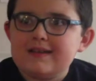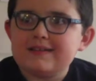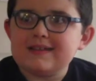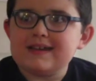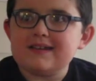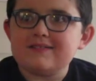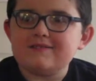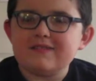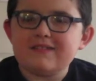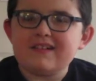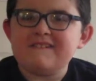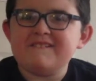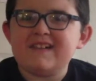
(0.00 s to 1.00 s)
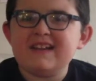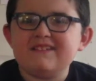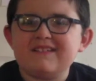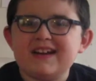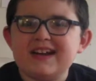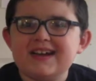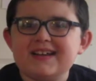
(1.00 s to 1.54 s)
They had really fun
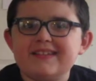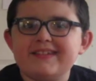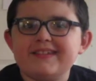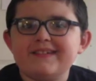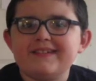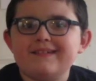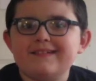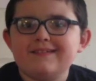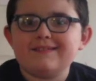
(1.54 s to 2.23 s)
rides.